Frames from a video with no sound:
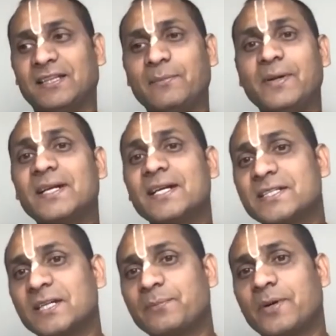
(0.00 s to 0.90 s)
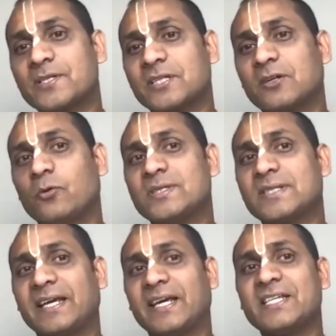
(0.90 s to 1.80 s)
the materialistic person who is
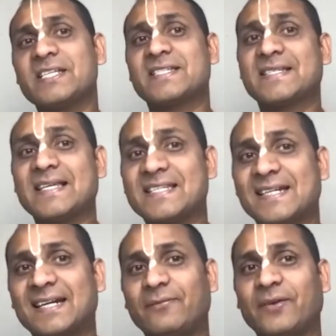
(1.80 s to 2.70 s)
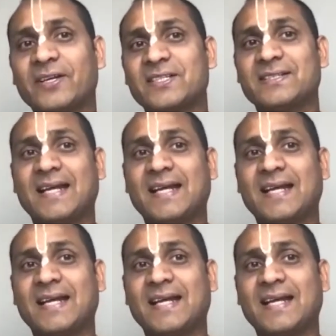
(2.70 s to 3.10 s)
engaged in sense gratification,